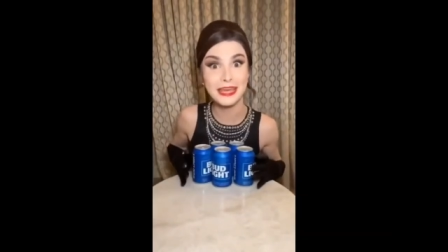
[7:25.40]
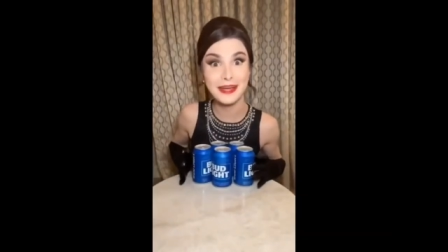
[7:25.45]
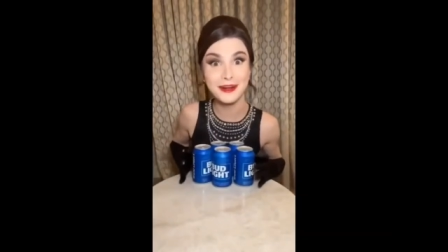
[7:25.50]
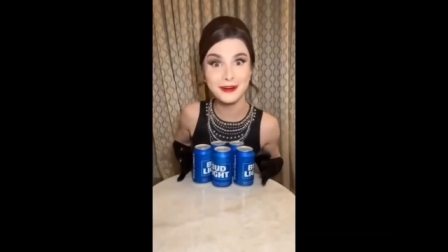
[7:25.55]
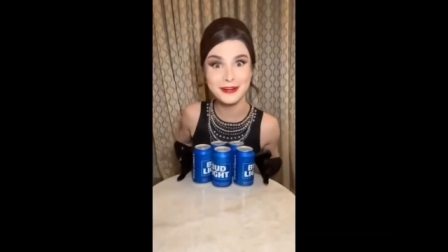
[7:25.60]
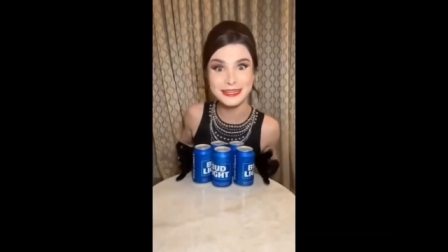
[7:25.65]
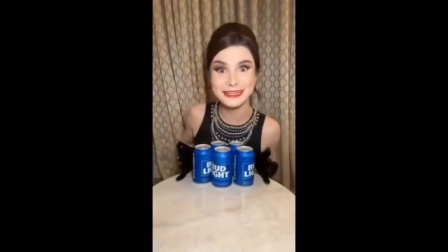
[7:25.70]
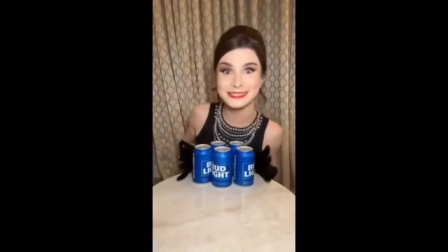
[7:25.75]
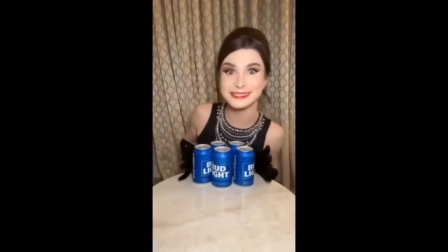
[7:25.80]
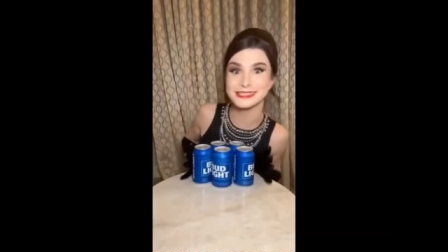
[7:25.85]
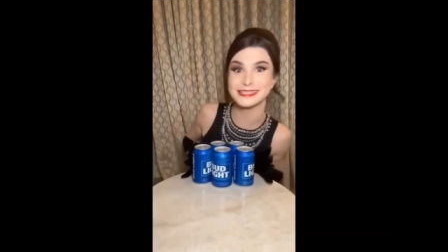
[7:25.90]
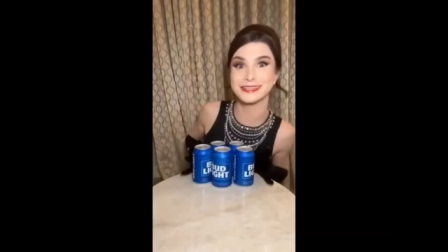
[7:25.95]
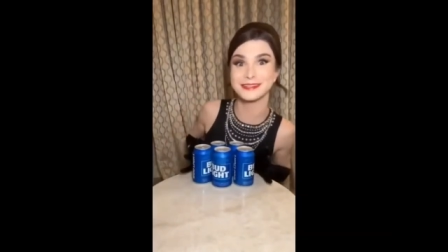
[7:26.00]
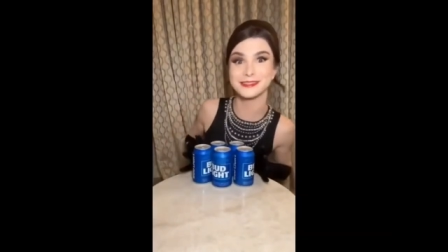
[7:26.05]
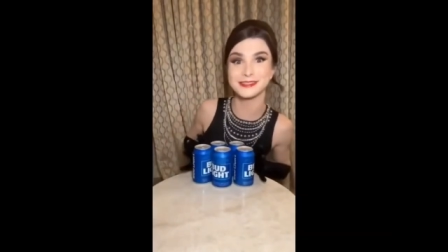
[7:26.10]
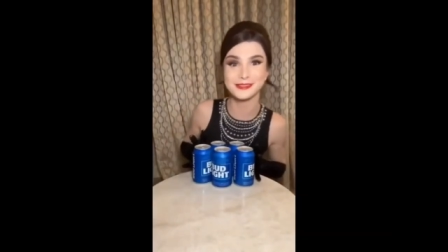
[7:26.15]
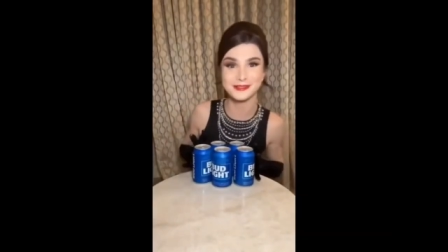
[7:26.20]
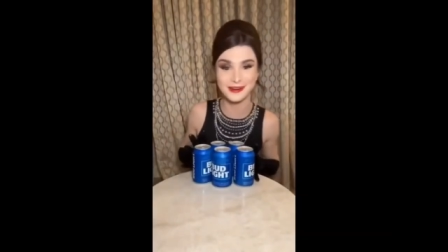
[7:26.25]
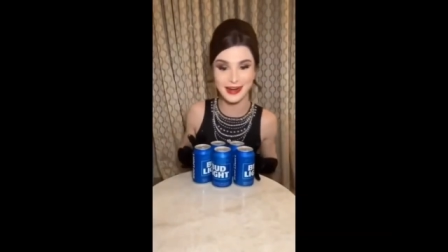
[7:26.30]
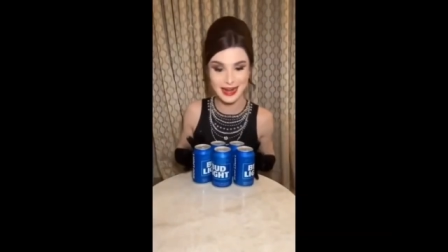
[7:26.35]
where
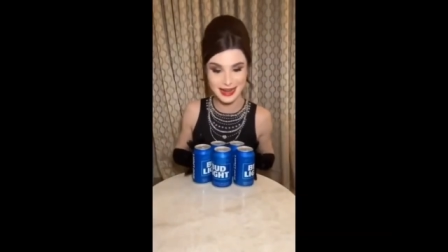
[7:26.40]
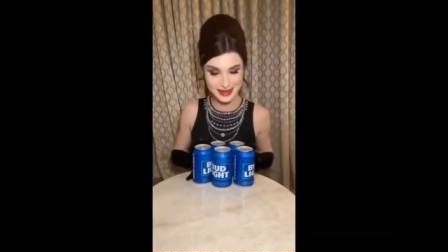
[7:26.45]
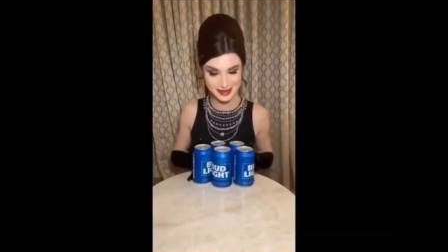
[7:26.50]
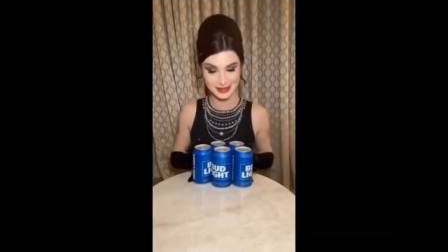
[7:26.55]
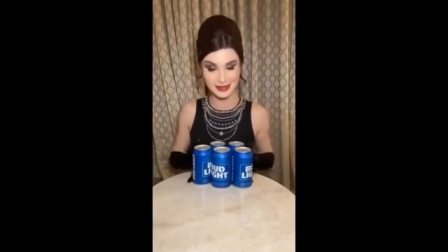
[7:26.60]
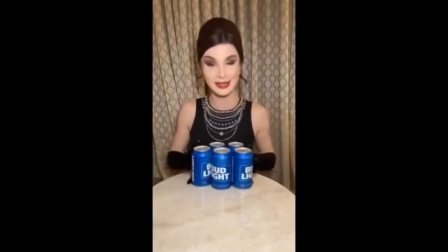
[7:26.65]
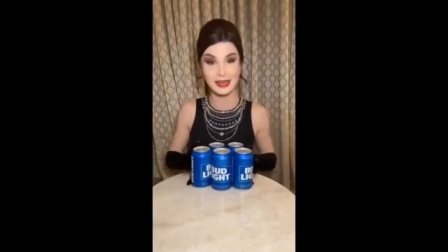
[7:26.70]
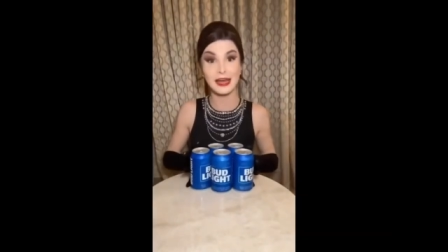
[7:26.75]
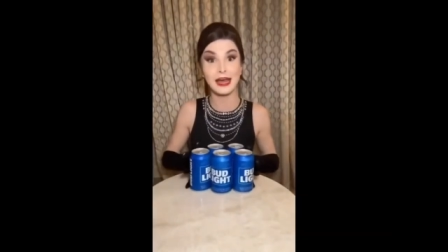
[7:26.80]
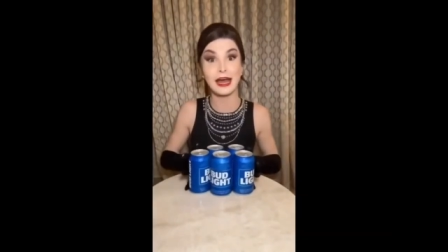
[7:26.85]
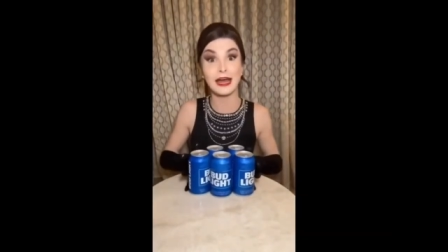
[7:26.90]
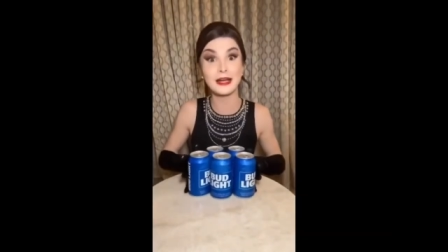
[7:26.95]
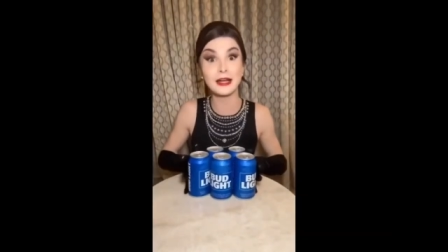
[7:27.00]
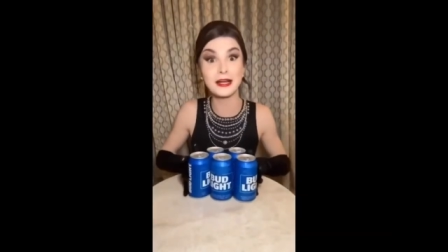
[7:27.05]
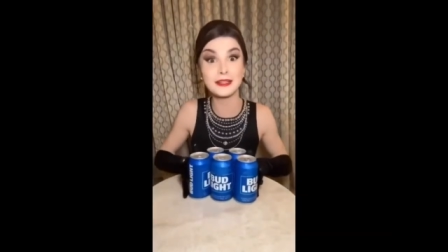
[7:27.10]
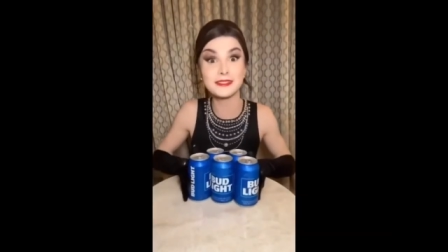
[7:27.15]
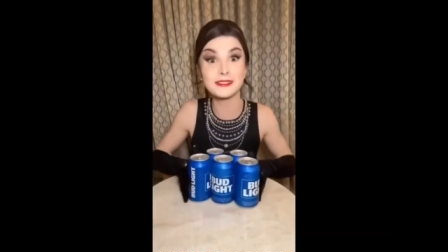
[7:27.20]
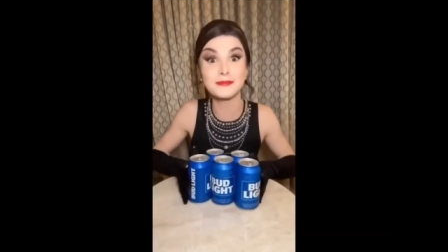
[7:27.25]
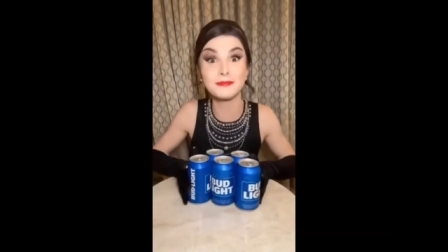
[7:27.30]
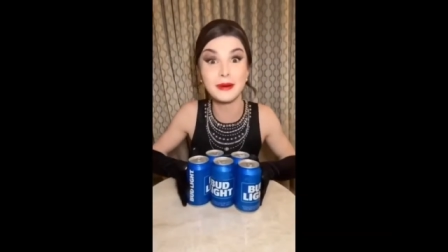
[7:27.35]
some people were very
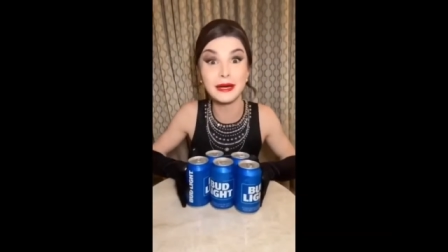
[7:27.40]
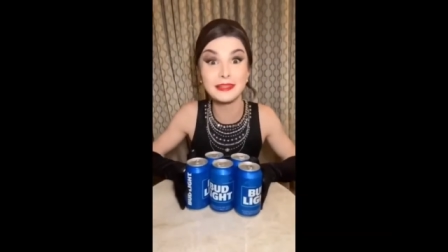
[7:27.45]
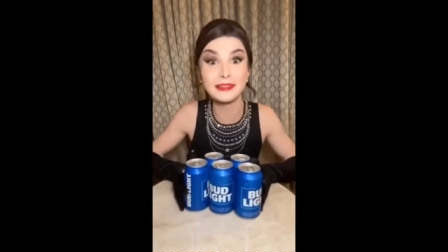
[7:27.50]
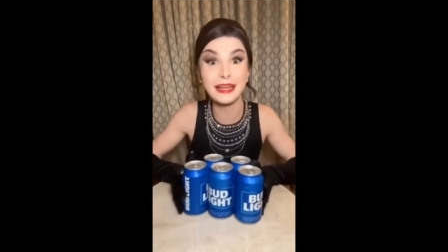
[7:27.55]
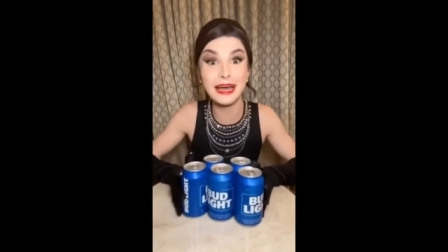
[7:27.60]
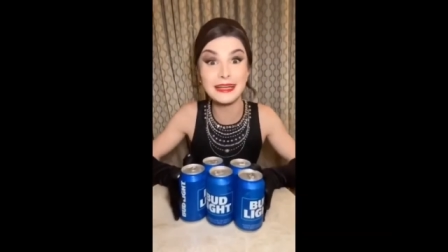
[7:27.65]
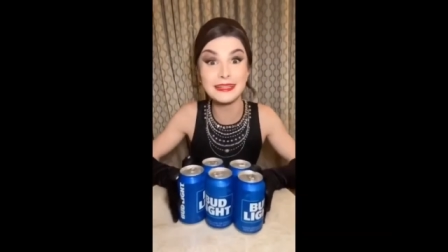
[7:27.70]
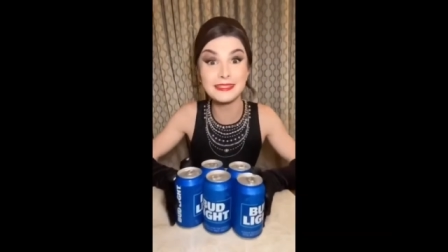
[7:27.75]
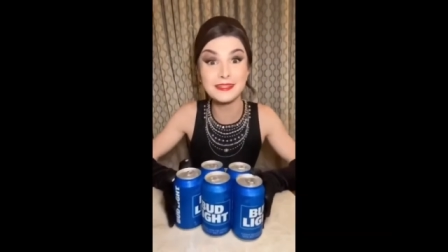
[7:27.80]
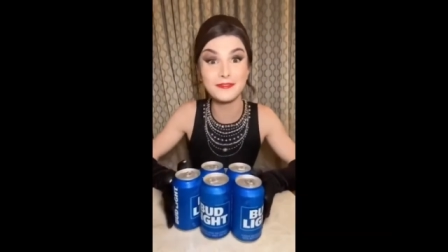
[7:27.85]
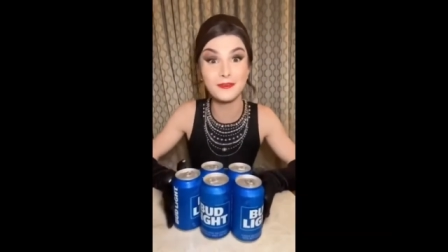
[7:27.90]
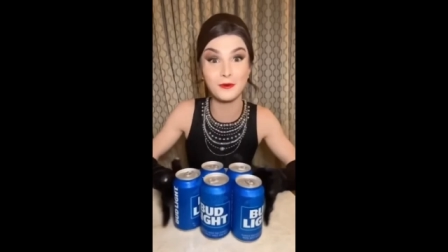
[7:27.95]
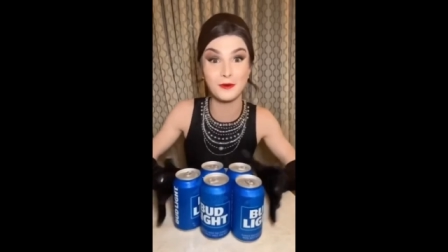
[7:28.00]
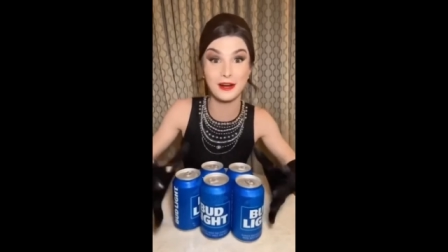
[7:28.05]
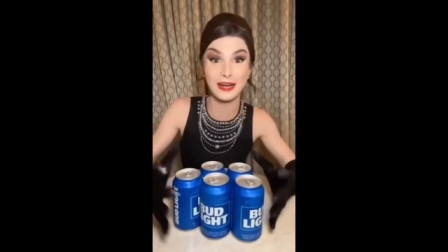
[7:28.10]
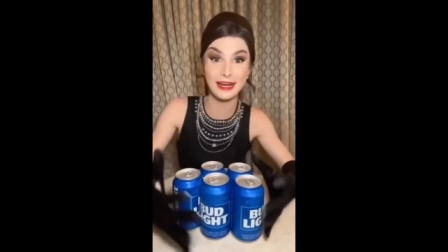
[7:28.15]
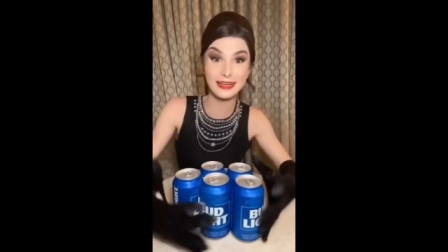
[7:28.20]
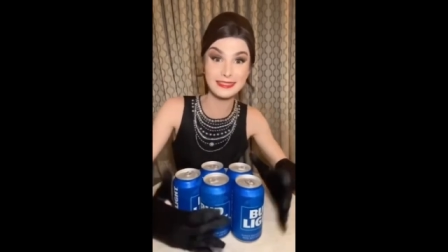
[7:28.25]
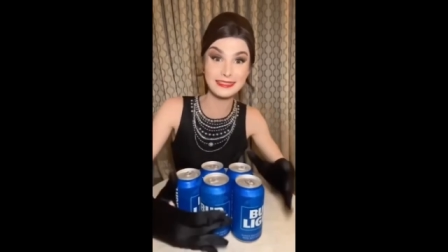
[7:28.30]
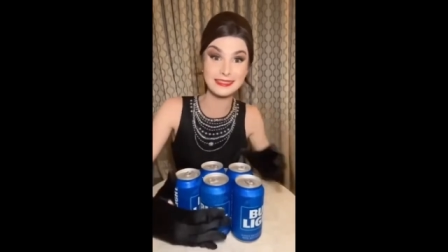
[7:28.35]
offended by the type of
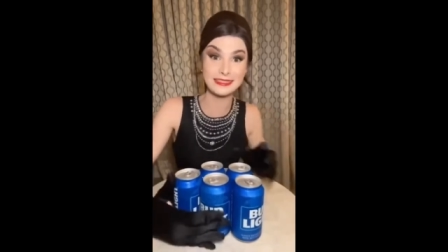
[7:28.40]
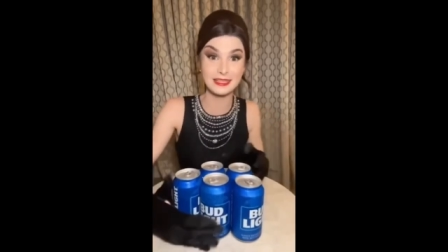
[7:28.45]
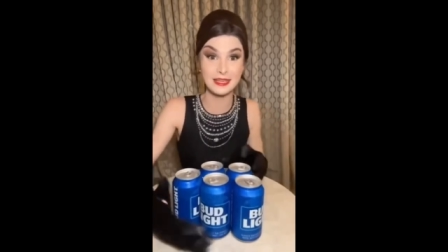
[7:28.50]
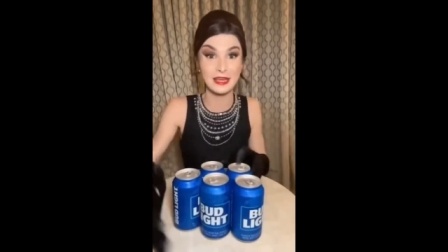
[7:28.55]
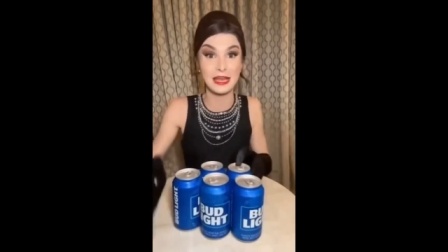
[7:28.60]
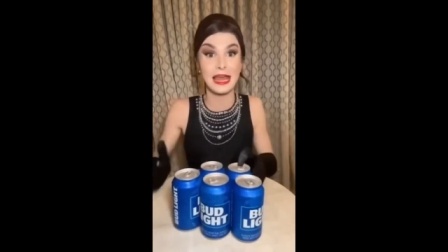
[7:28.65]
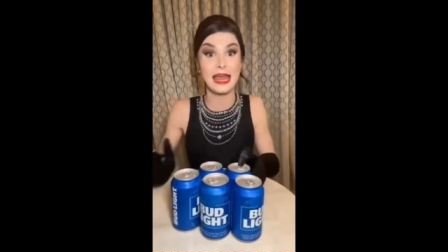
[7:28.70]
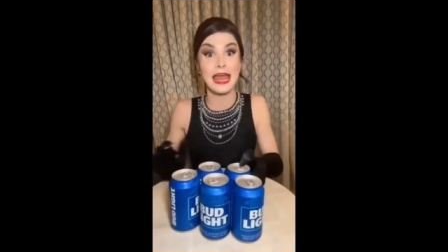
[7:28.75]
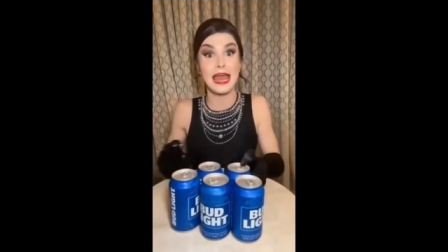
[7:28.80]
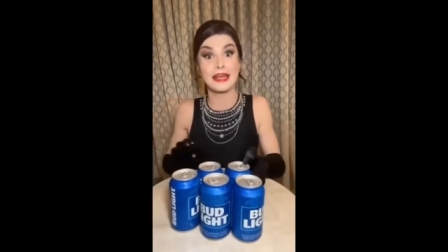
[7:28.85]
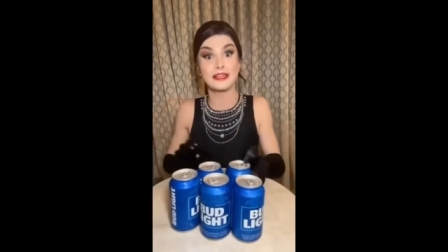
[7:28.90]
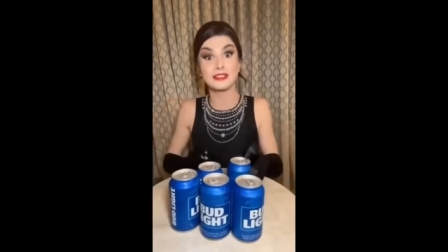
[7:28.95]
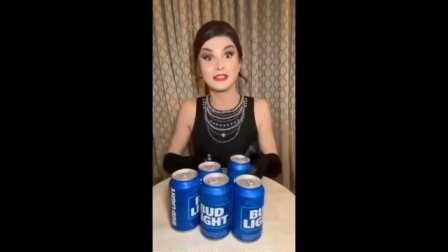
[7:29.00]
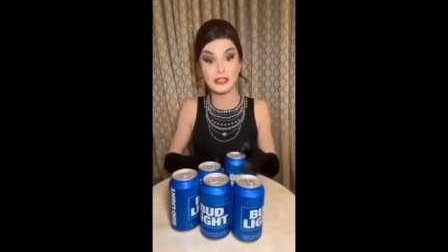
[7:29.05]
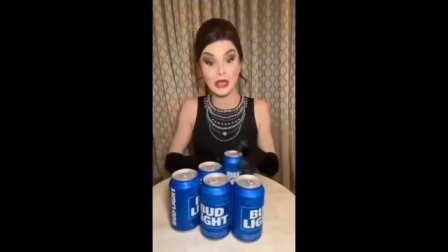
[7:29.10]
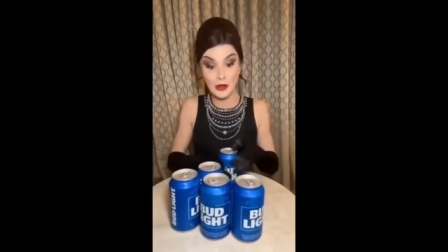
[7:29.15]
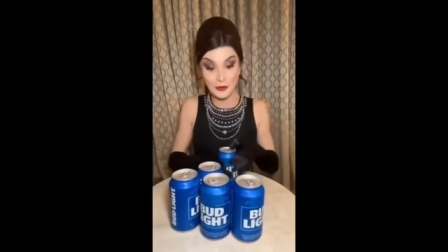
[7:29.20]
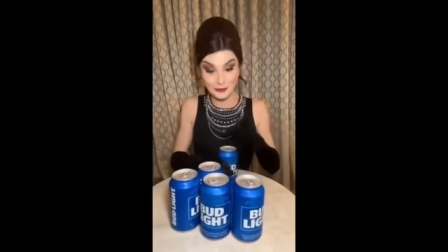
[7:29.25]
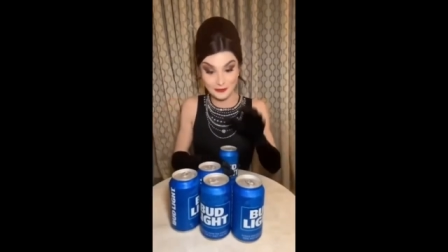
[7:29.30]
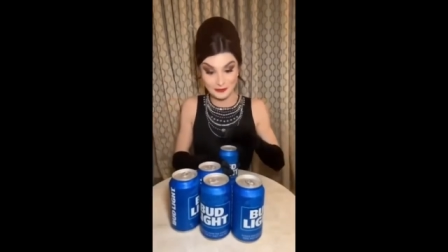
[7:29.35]
marketing
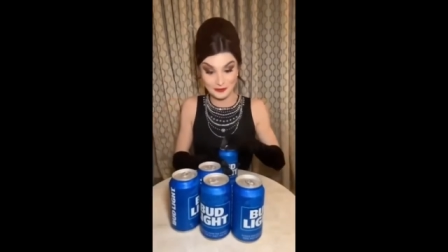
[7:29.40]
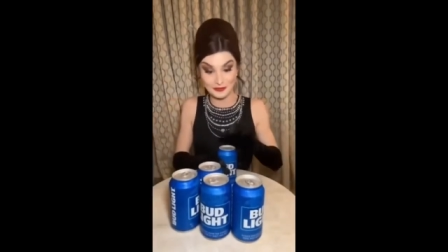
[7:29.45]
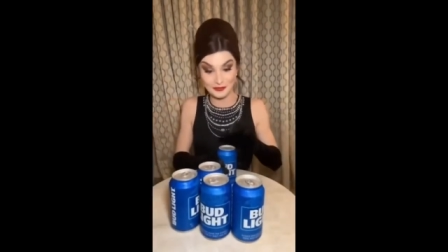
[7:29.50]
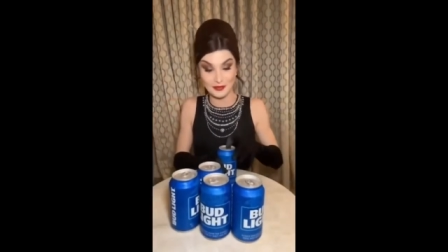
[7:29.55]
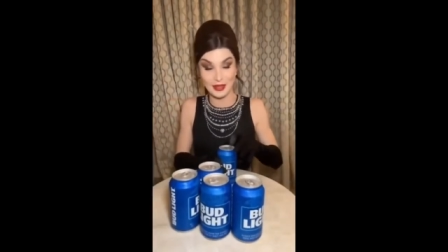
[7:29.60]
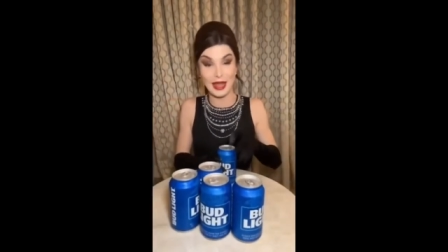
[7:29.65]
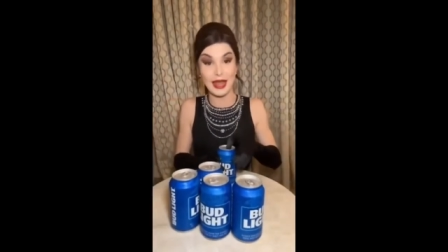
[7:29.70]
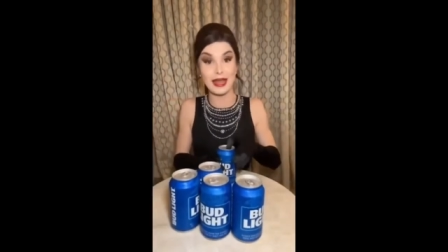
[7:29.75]
that Bud Light